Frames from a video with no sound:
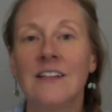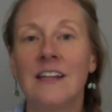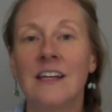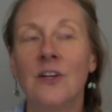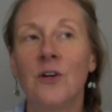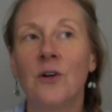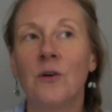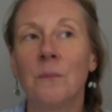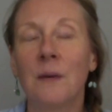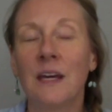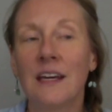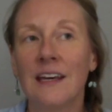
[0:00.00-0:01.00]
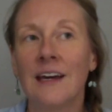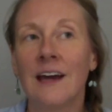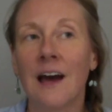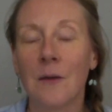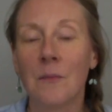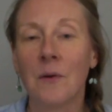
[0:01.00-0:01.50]
that you're picking
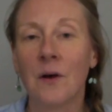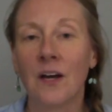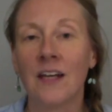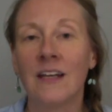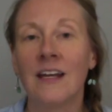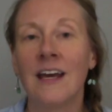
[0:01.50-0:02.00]
up on